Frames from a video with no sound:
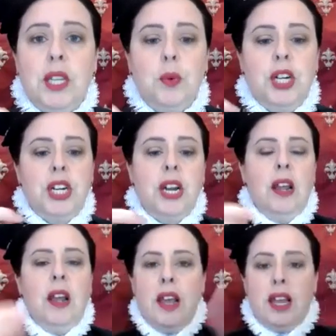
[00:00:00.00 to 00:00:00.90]
which
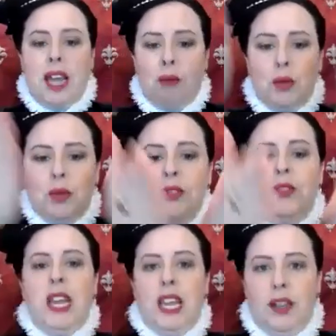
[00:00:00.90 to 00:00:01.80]
come to a
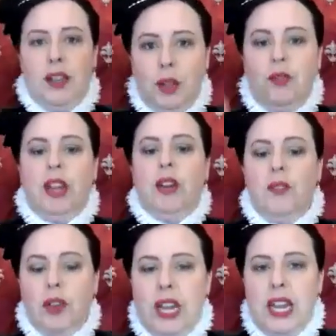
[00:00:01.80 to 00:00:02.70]
V with very,
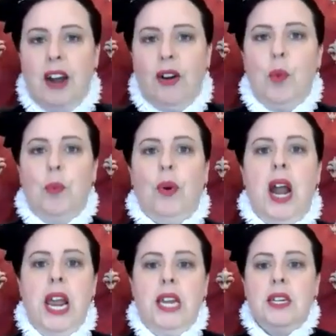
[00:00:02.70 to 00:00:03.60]
very narrow
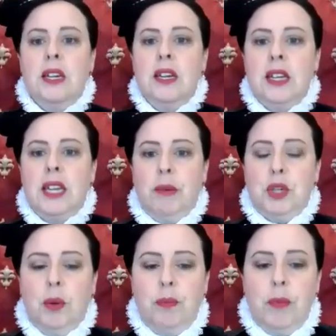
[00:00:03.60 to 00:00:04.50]
braid coming
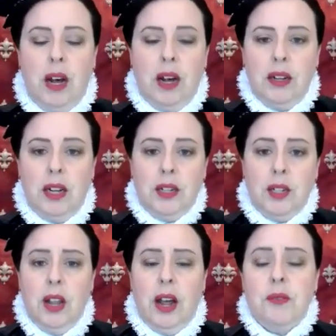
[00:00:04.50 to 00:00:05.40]
to a
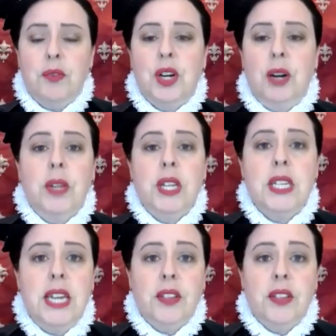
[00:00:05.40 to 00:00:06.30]
line of trim that's
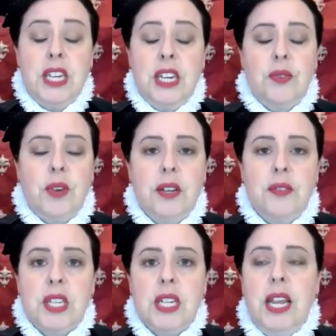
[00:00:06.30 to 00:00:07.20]
down the center front of
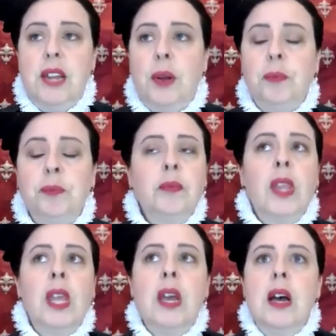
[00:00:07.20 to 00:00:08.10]
the sleeve.
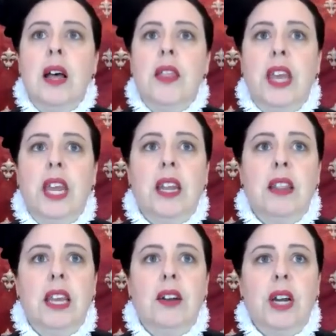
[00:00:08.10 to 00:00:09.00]
Then
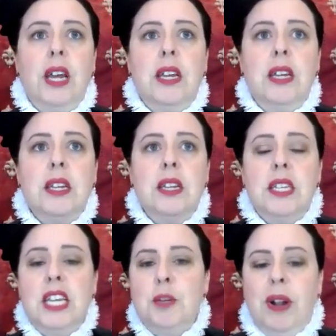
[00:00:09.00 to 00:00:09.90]
there
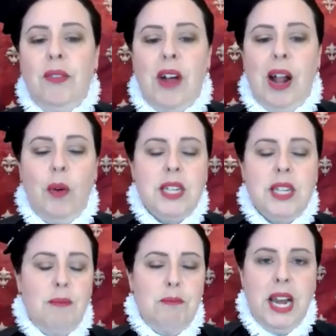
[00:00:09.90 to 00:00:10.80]
is Isabel Valois'
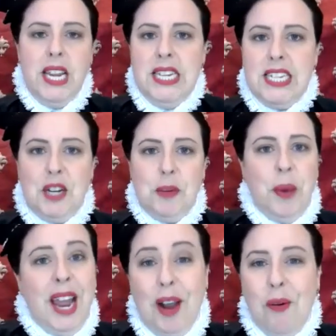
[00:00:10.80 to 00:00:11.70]
amazing
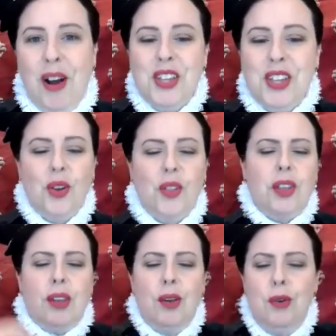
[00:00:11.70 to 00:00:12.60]
pink one that's got the
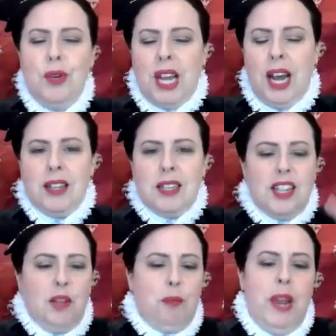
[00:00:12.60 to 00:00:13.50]
huge cuts
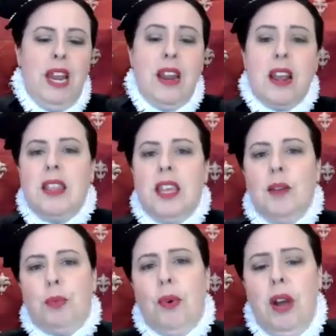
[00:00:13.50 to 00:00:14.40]
and the beading and the
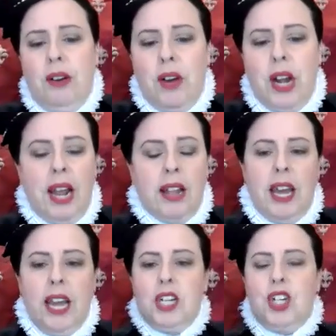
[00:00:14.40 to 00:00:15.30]
embroidery, and
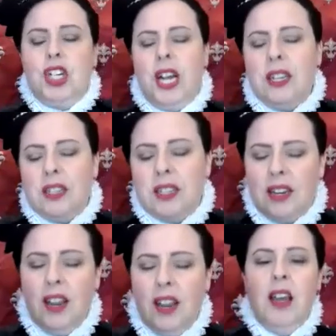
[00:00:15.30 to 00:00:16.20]
they are just
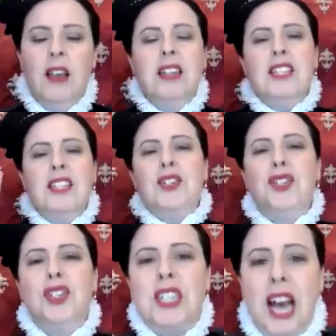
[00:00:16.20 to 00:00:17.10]

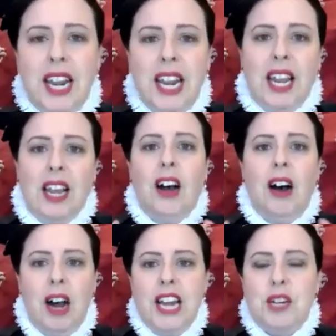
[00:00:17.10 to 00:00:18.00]
stunning
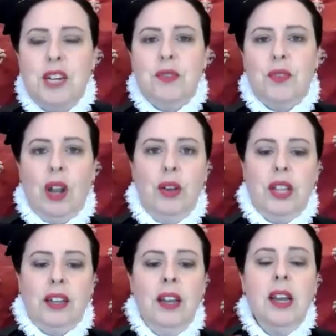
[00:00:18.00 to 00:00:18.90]
items of
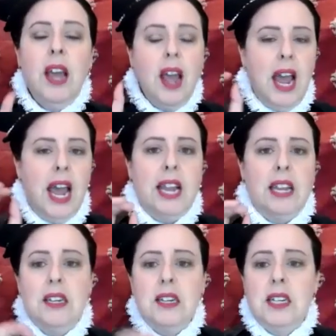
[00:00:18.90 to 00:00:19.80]
clothing.
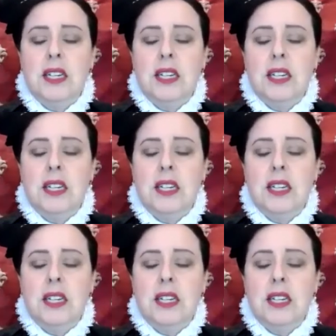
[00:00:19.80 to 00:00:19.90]
And